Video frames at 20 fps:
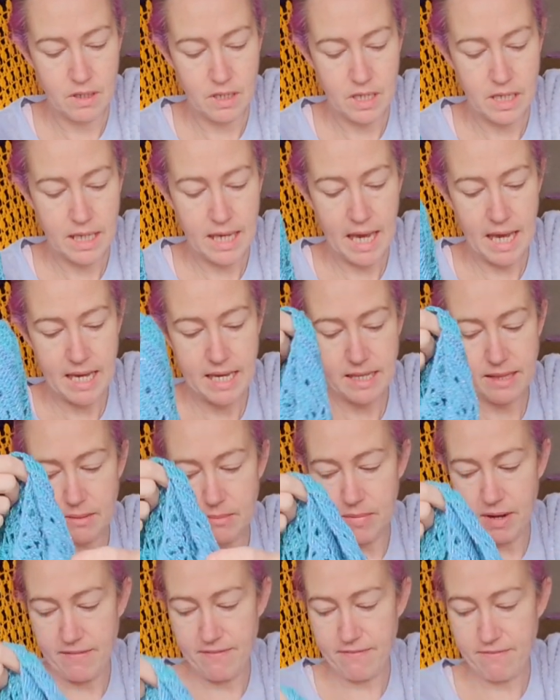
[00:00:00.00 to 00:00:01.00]
cake that
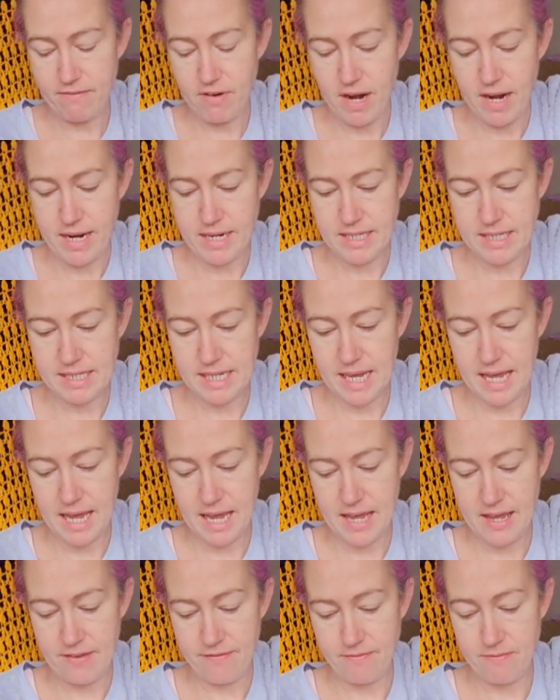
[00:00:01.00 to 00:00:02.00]
my friend
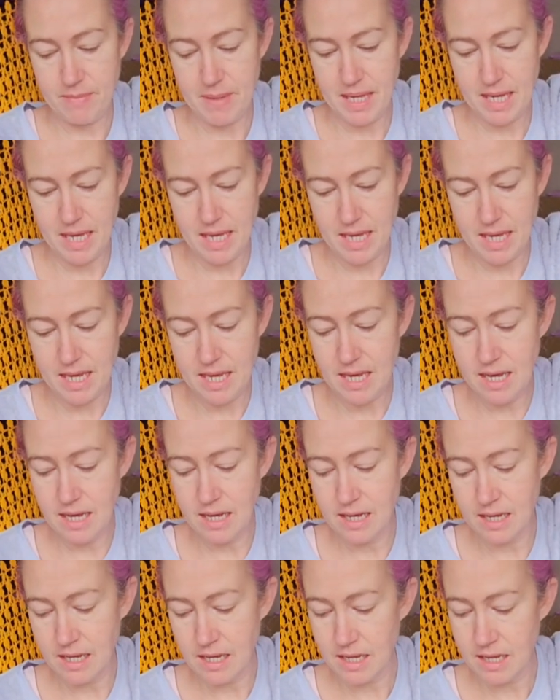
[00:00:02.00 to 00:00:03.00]
gave me,
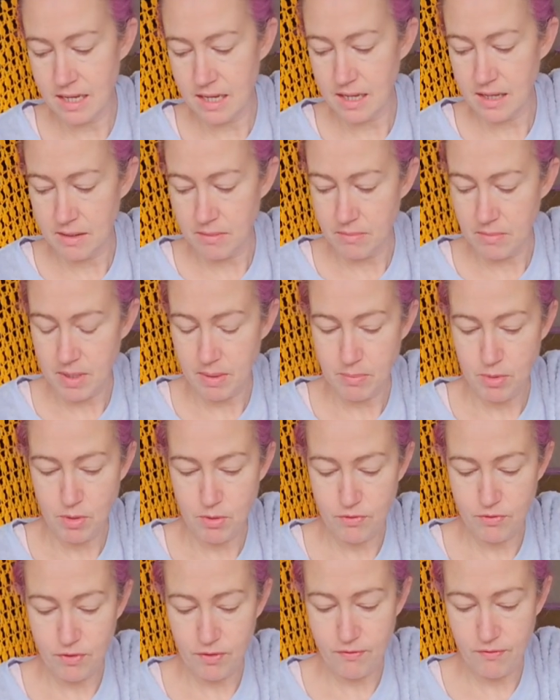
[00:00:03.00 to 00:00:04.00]
my
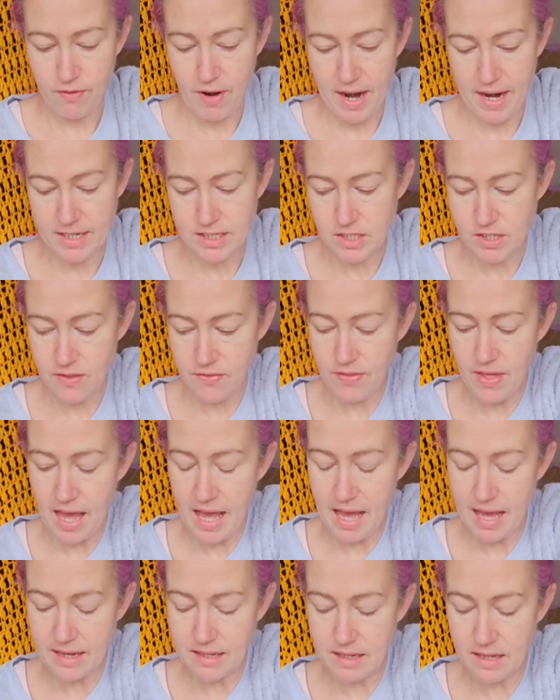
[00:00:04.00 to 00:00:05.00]
beautiful friend. So
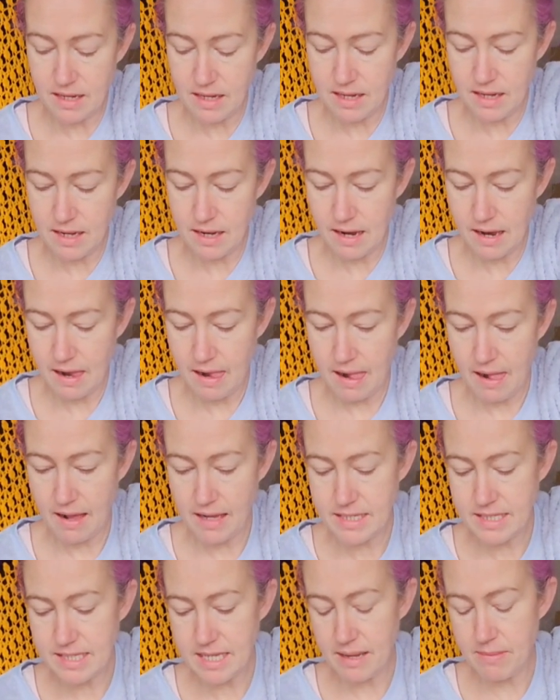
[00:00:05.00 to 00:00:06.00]
that,
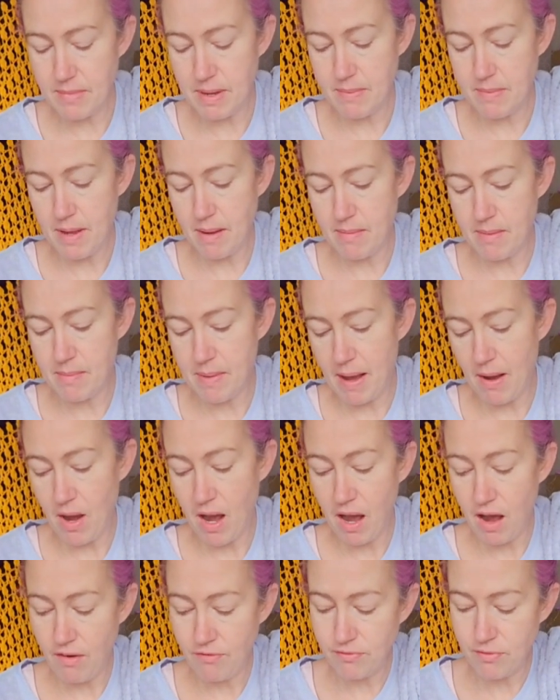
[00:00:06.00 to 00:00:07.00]
I'd say maybe I'm about
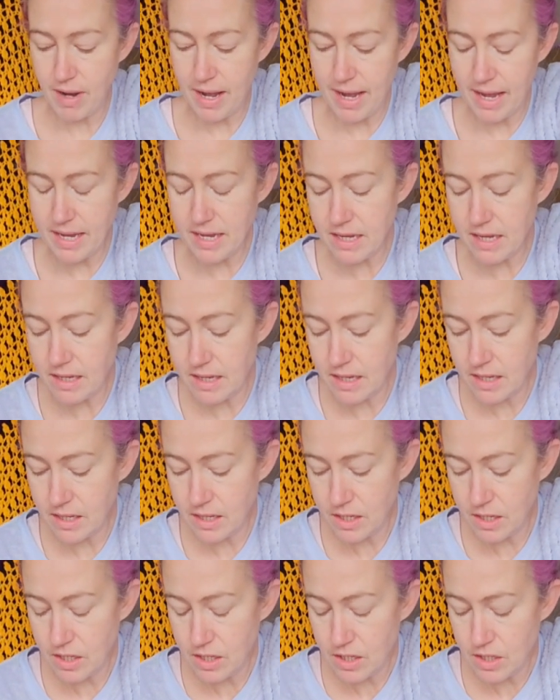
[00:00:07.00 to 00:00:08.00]
halfway.
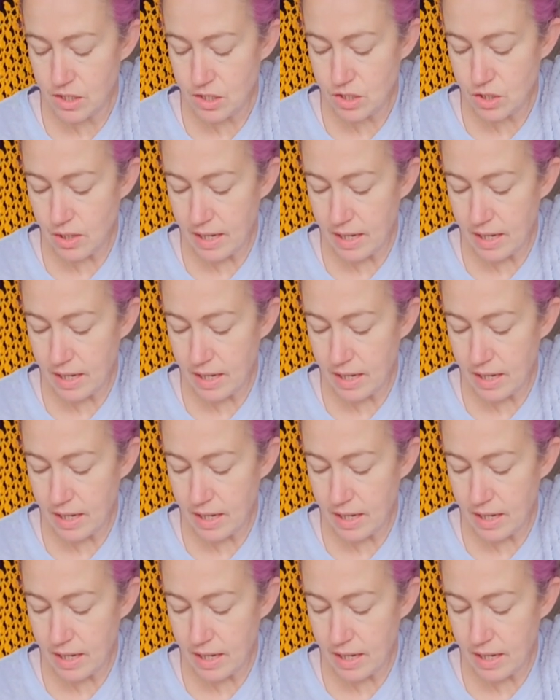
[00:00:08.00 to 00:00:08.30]
So